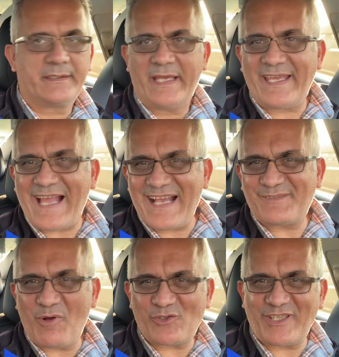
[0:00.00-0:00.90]
Hey
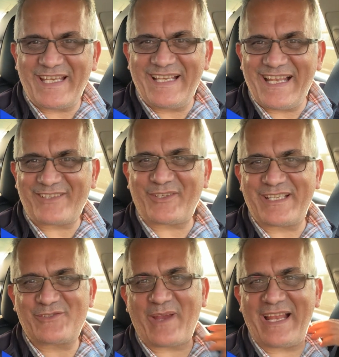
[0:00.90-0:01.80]
guys, Moshe the Electric
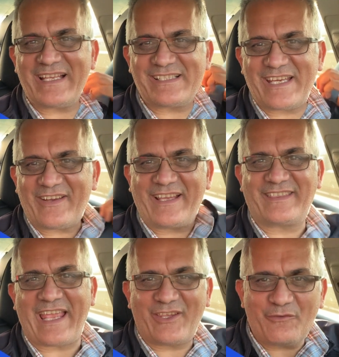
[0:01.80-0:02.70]
Israelis here,
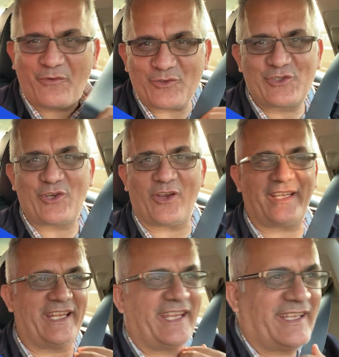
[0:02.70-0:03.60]
and thank you for
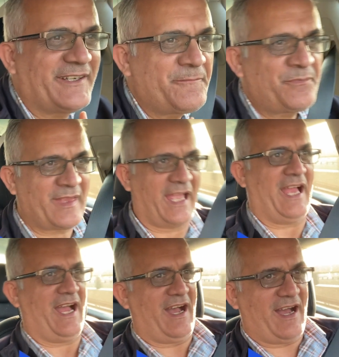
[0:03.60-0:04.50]
joining.
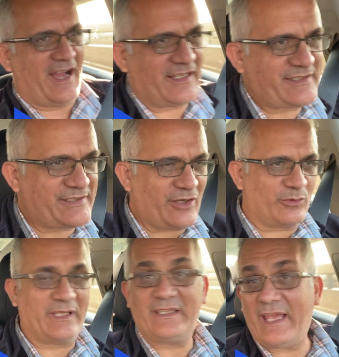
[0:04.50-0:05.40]
Uh,
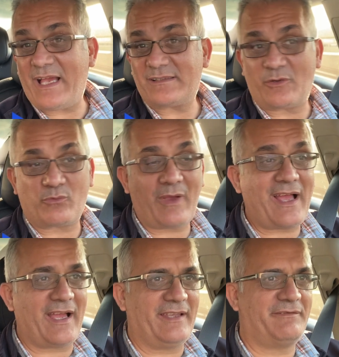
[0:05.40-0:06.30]
so the day has
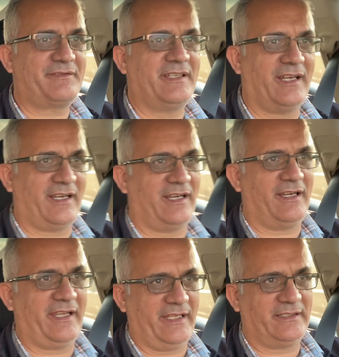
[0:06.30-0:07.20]
arrived,
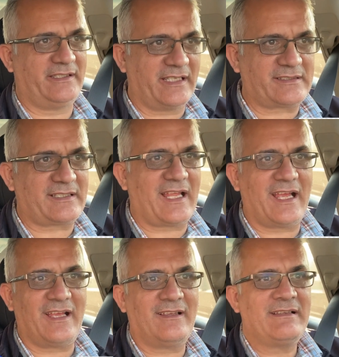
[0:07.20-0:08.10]
uh, and
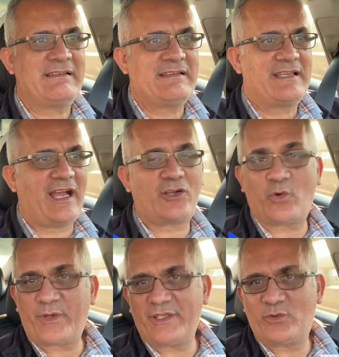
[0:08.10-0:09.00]
Tesla,
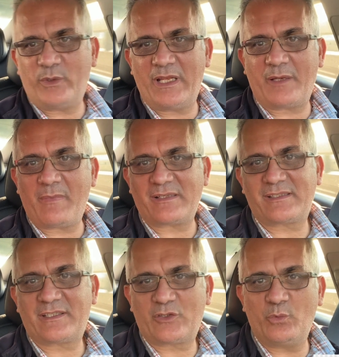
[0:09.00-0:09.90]
according to Elon
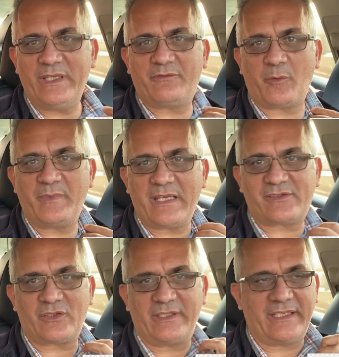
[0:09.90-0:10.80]
Musk's tweet from
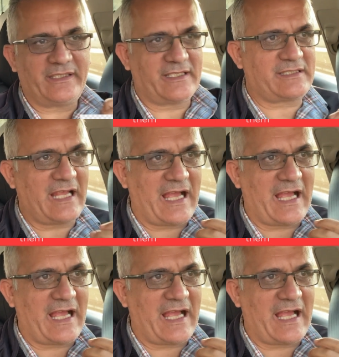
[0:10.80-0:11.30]
yesterday, Tesla